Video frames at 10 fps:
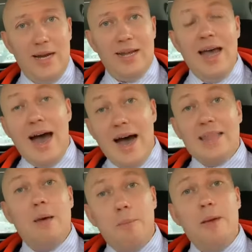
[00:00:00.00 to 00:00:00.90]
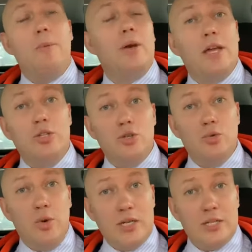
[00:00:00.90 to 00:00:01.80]
right? Other people can do
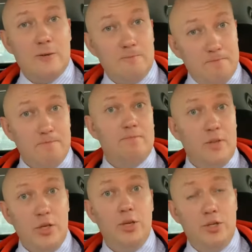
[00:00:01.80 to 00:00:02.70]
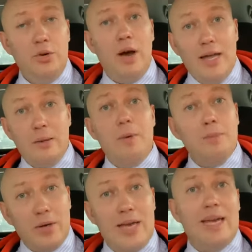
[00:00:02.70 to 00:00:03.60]
what you do. Other
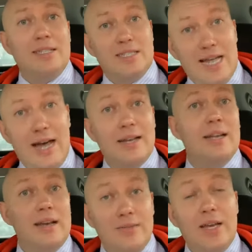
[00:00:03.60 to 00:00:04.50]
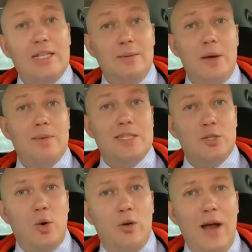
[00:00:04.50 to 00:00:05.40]
people can get started, their team members
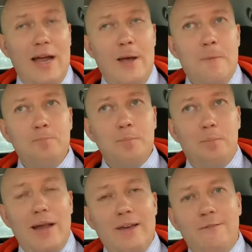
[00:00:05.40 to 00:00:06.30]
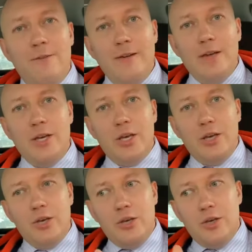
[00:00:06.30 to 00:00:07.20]
as well, right? But if
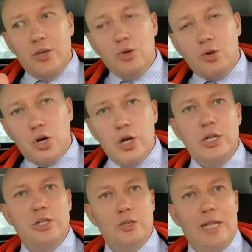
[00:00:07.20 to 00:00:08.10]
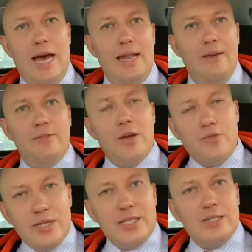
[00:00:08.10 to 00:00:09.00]
you couldn't do that, if
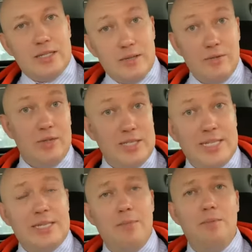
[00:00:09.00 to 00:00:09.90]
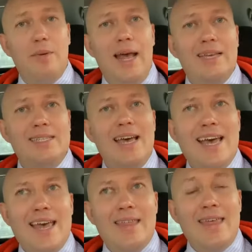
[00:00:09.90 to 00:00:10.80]
there isn't system in place,
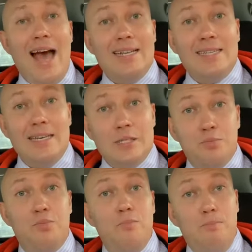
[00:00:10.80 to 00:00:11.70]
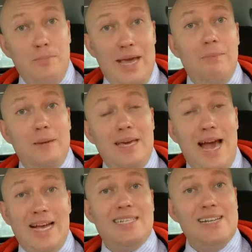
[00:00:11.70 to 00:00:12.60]
that is maybe
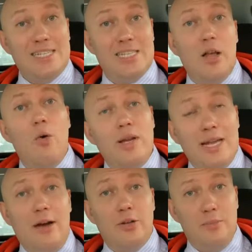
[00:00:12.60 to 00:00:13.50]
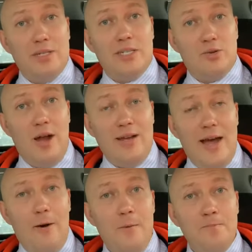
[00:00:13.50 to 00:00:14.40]
actually slowing down your business right
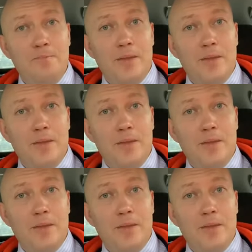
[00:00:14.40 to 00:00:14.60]
now.